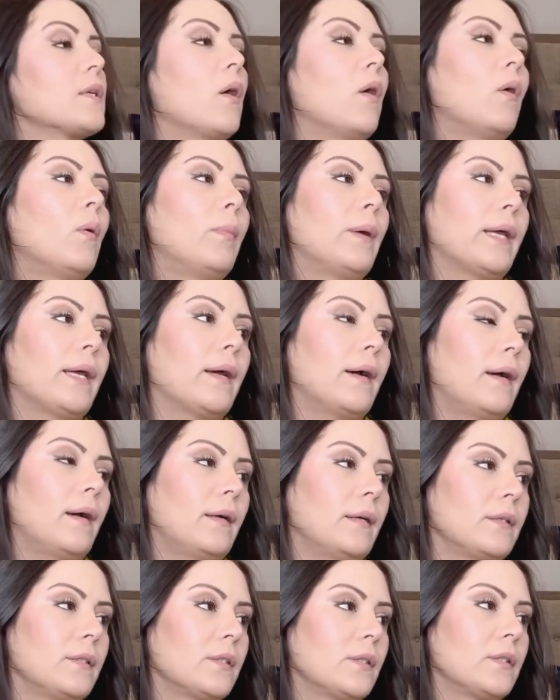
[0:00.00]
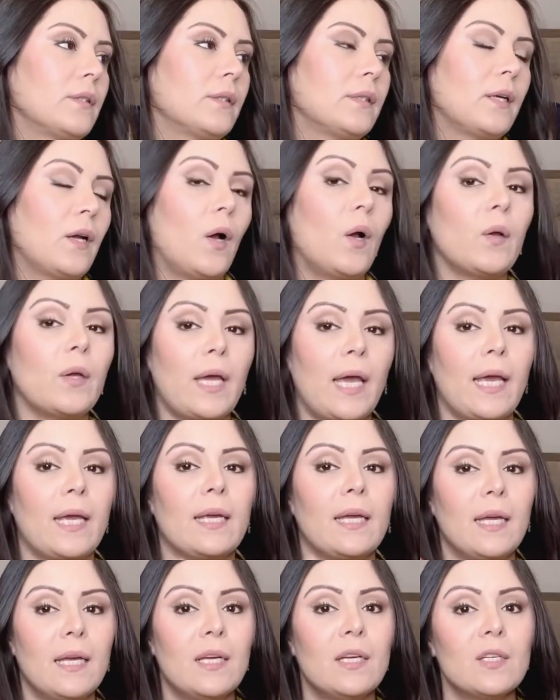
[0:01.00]
oh my gosh.
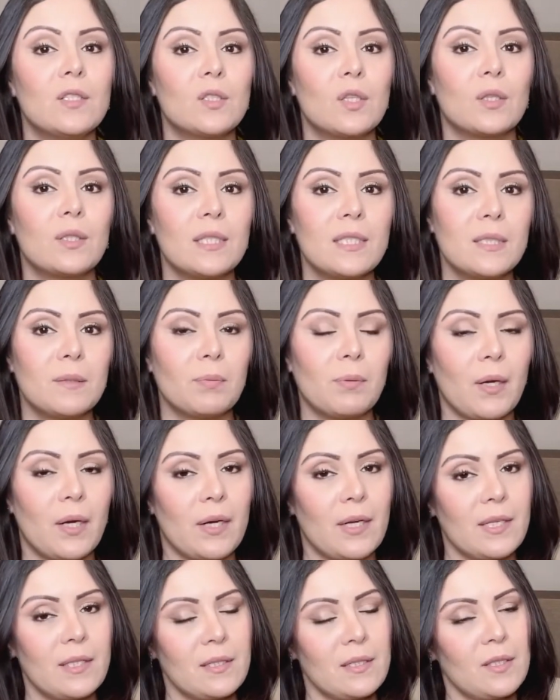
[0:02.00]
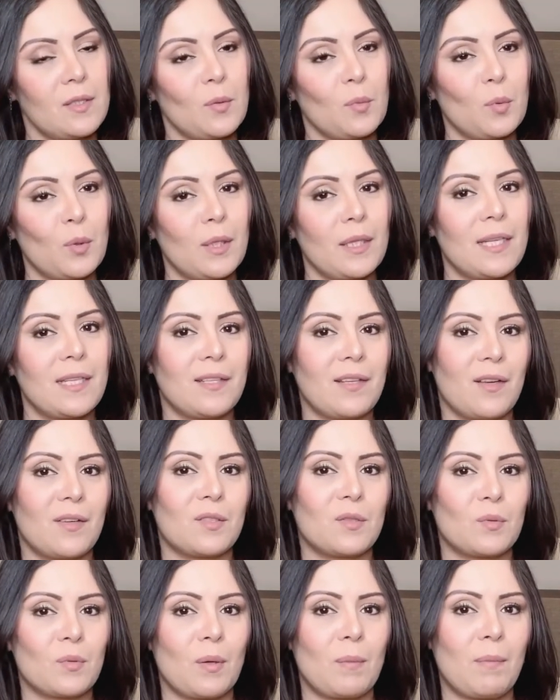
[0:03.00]
Okay, so this fragrance really
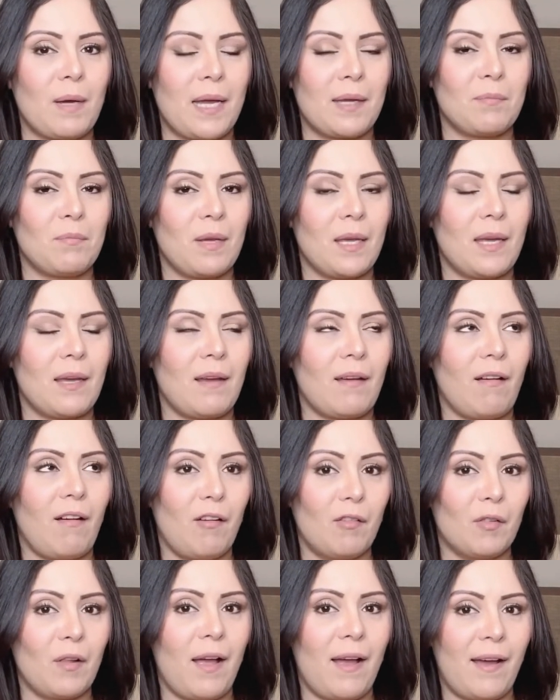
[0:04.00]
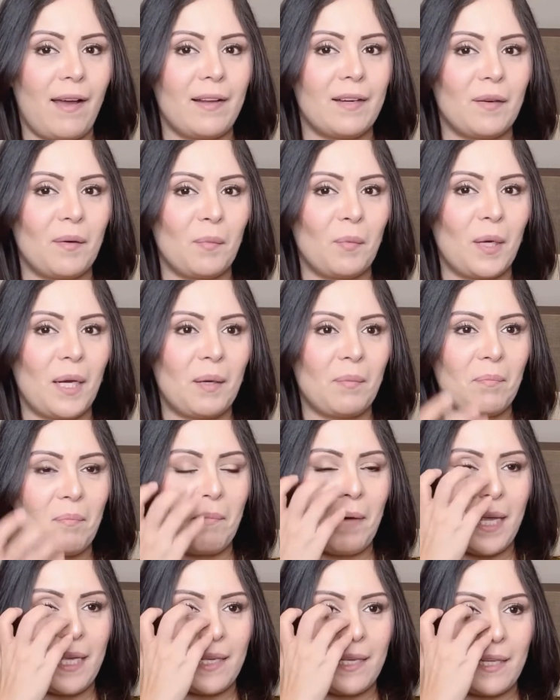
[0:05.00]
does remind me a lot when
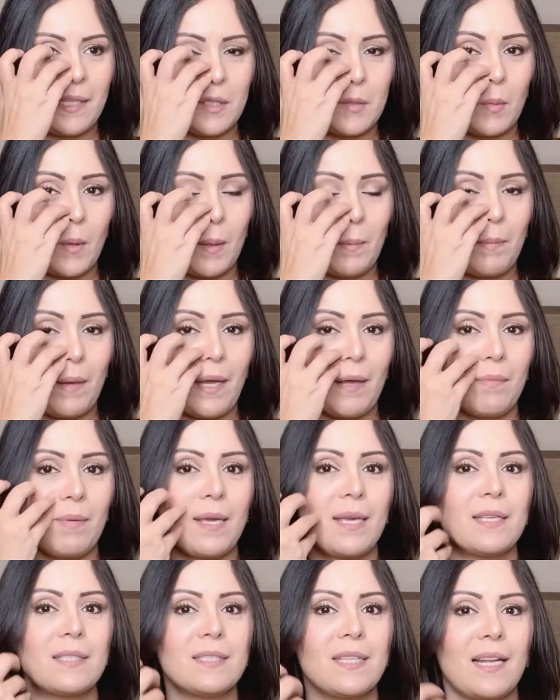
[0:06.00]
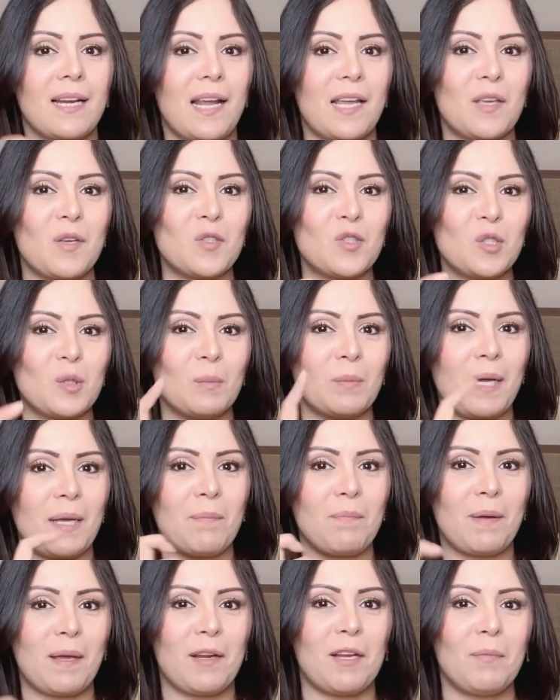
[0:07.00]
my kids were babies and I used to buy
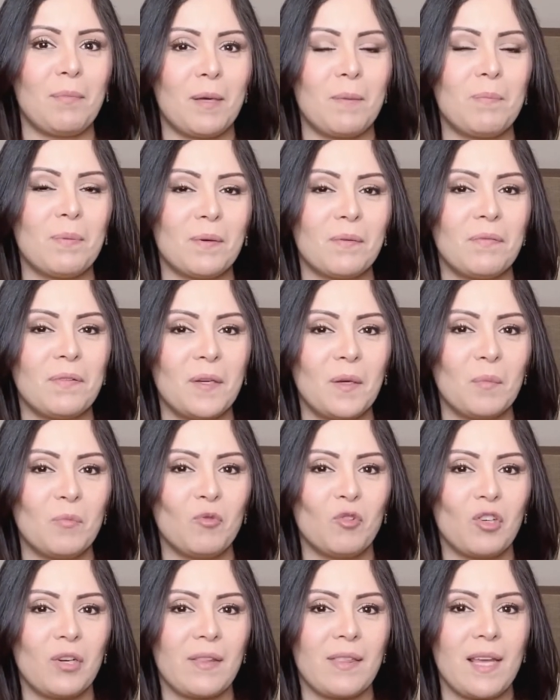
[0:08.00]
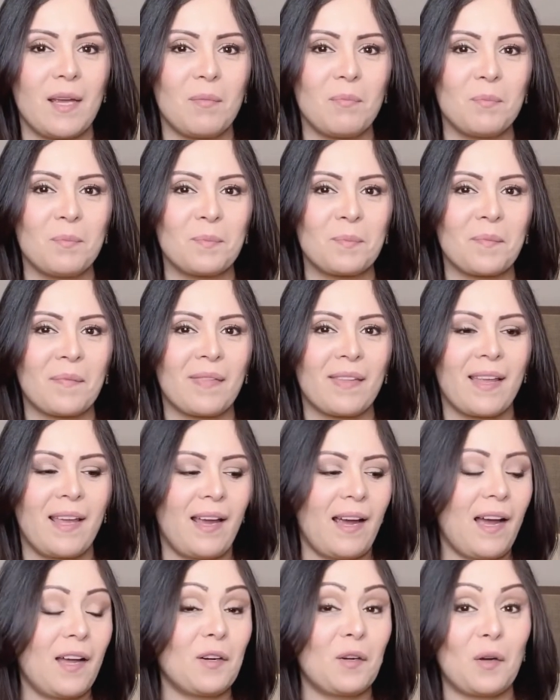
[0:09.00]
baby perfume for them.
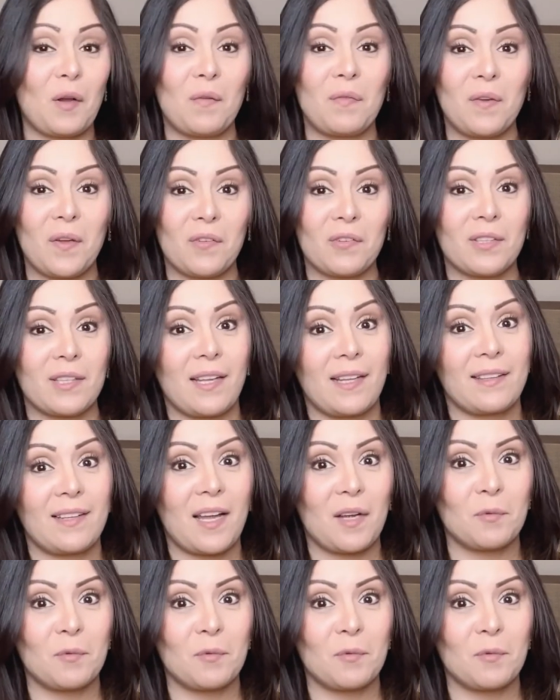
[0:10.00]
I don't know if you did that